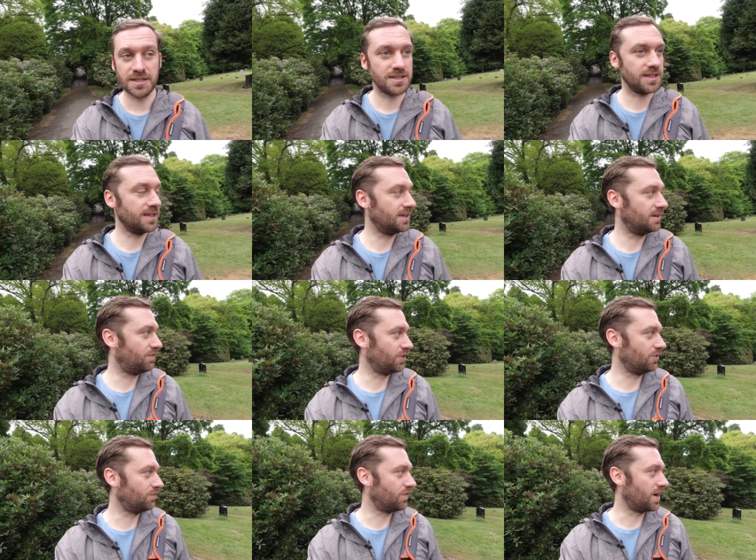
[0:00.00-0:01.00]
seeing if we
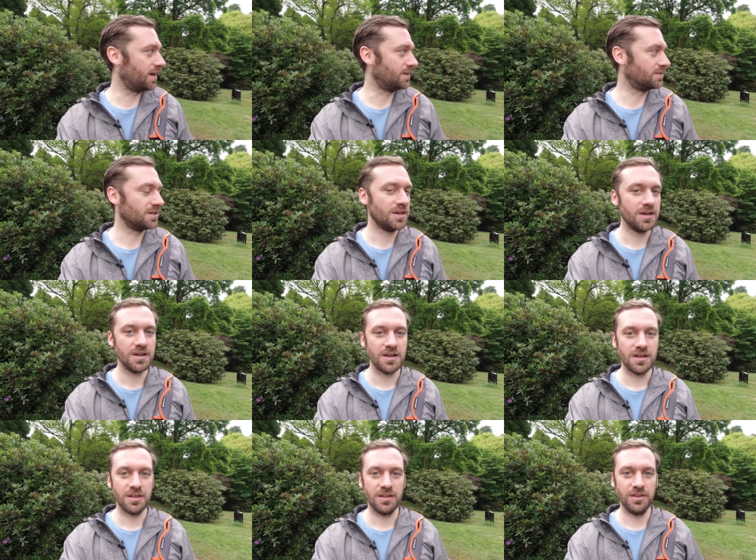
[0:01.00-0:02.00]
could find
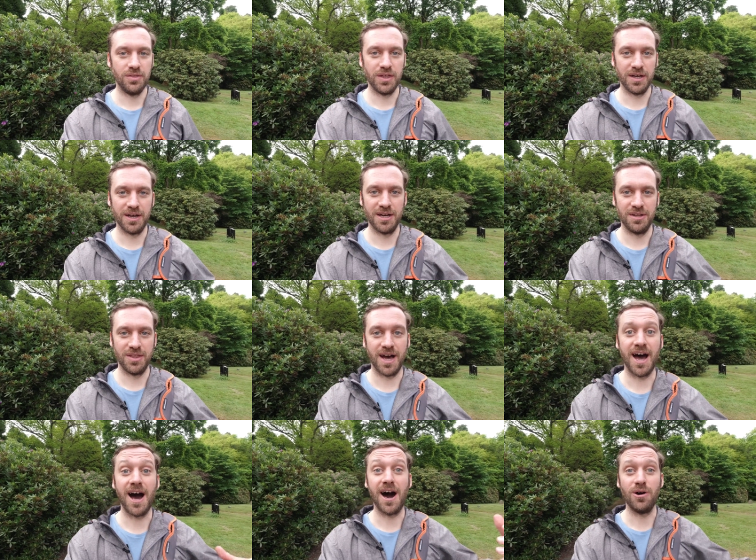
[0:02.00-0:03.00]
the
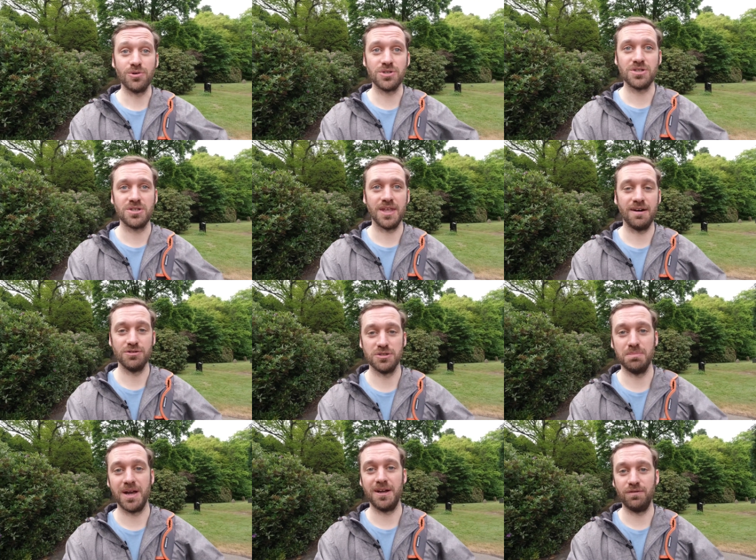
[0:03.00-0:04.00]
house that was
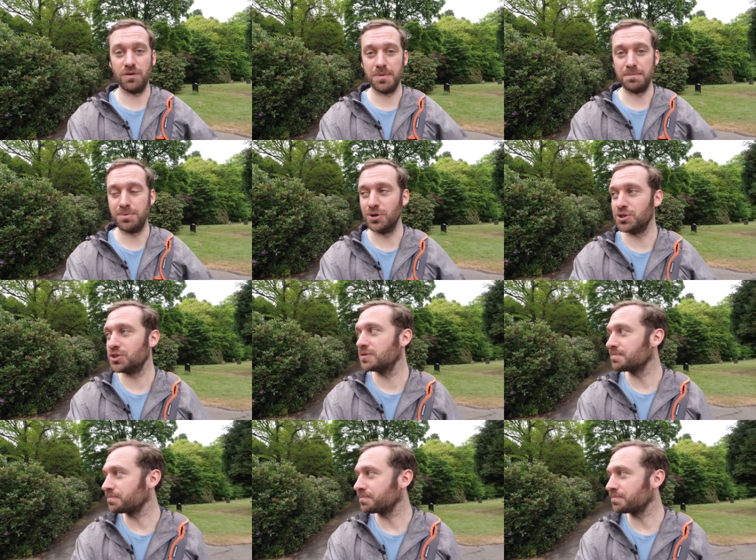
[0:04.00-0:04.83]
made from a bush.